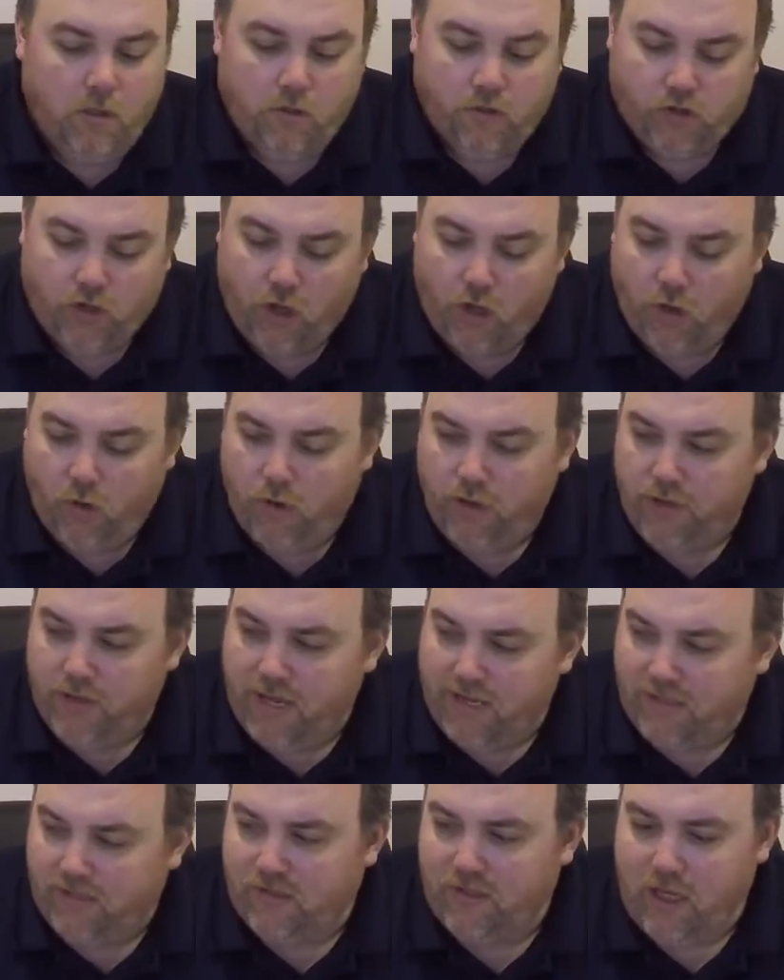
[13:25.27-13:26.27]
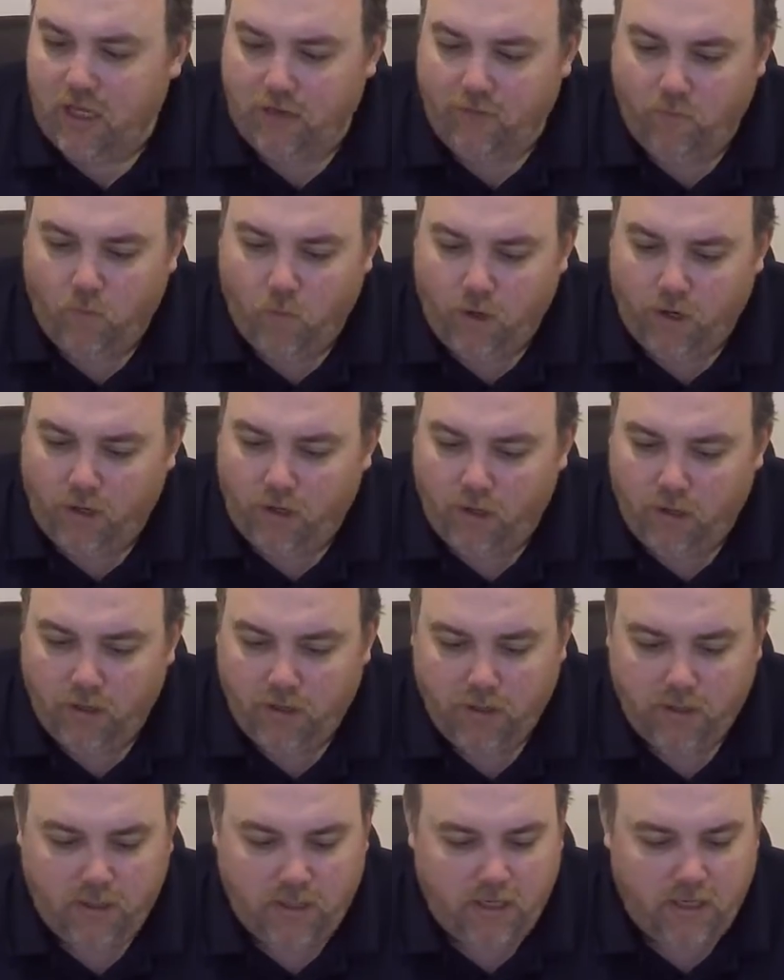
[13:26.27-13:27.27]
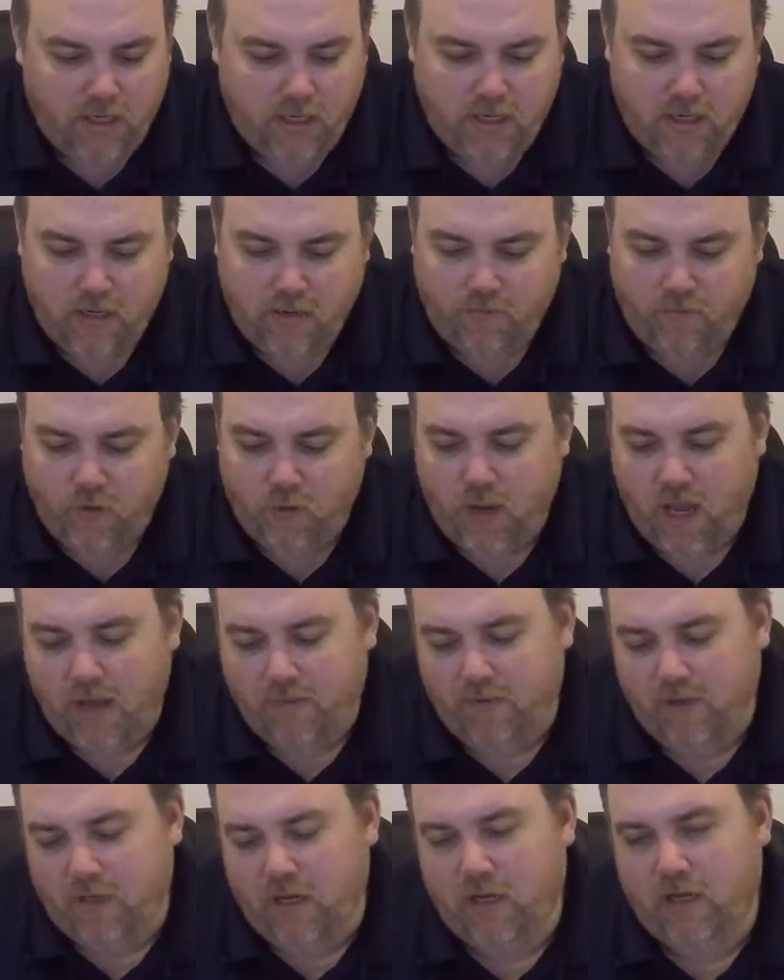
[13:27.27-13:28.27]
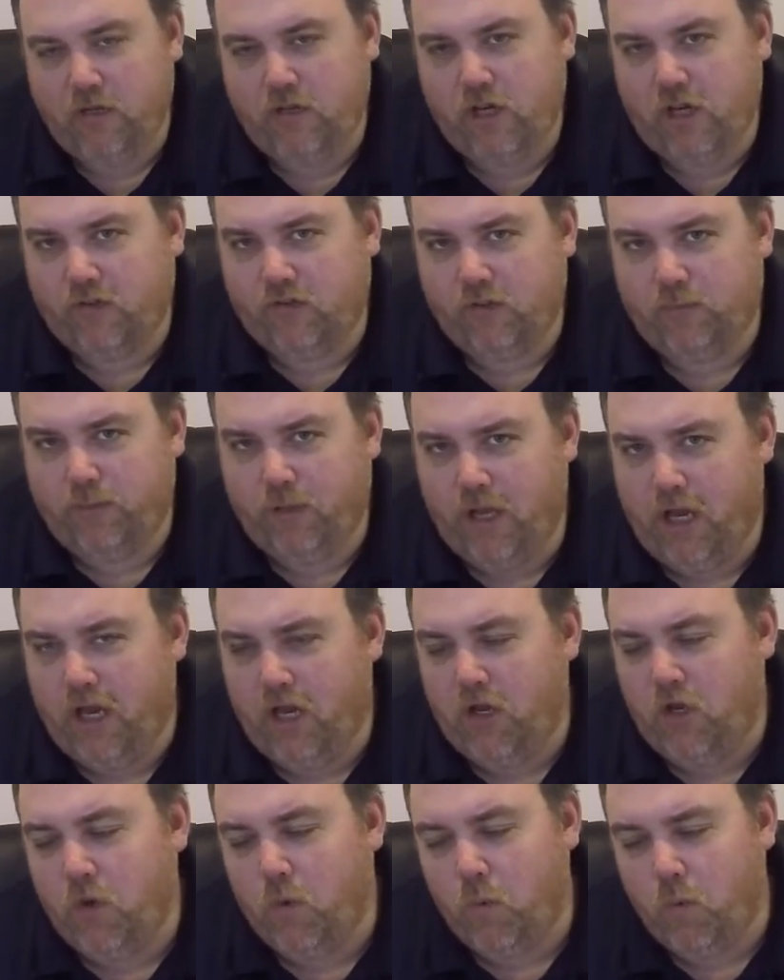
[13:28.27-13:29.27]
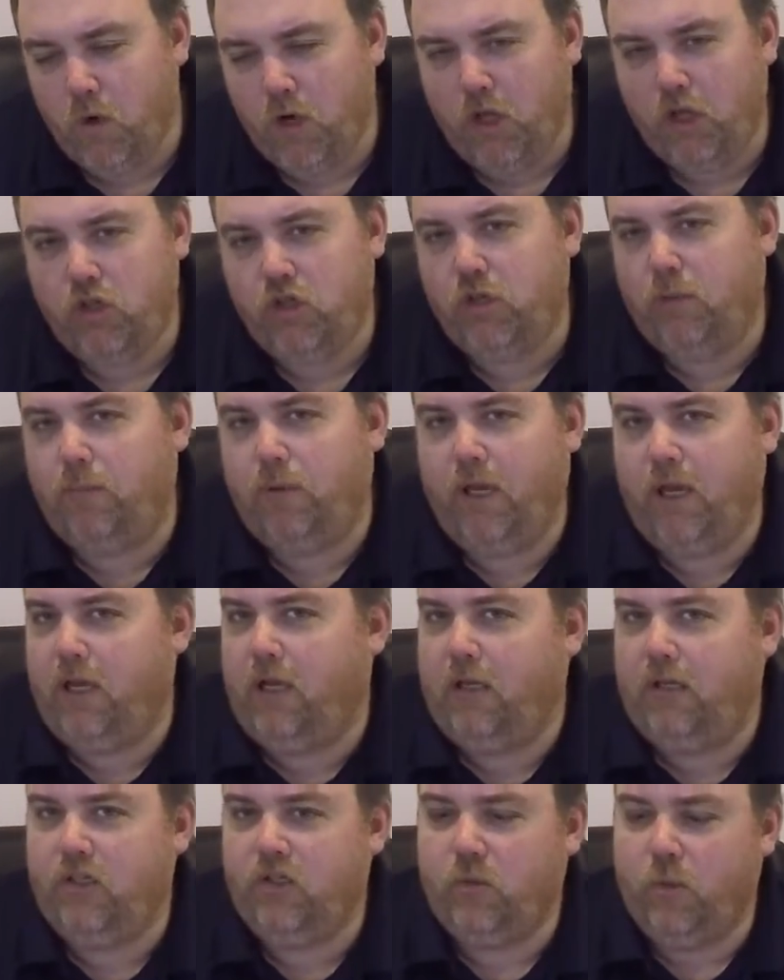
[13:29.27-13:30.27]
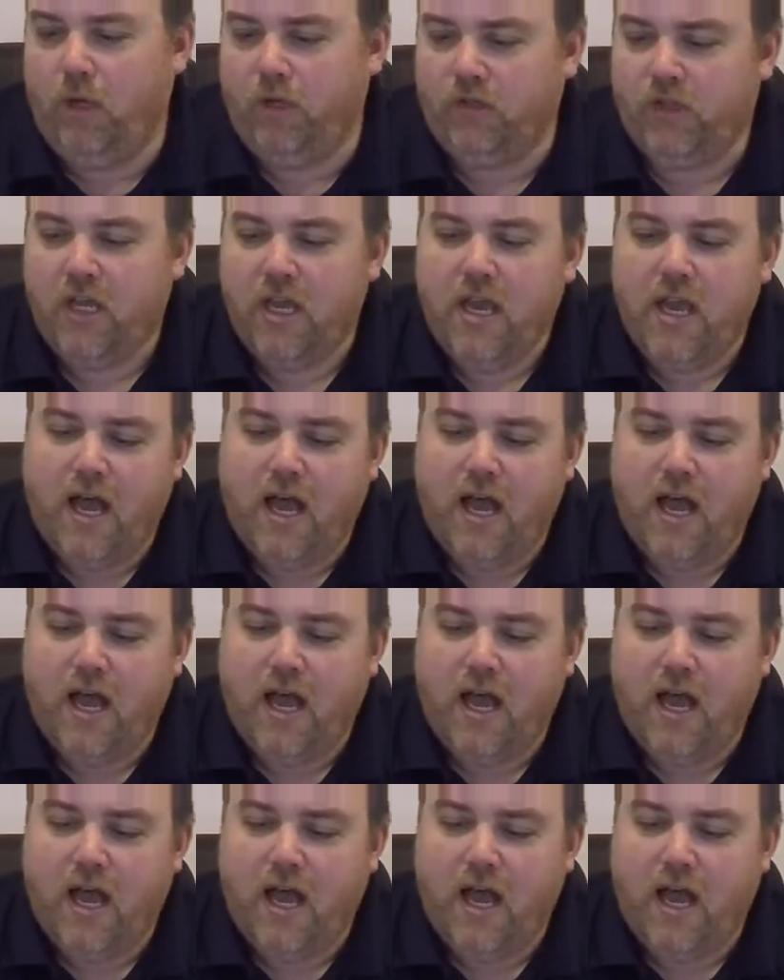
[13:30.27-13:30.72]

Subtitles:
So that's Dead of Winter. If you haven't had a chance to play it, you really should play it at least once.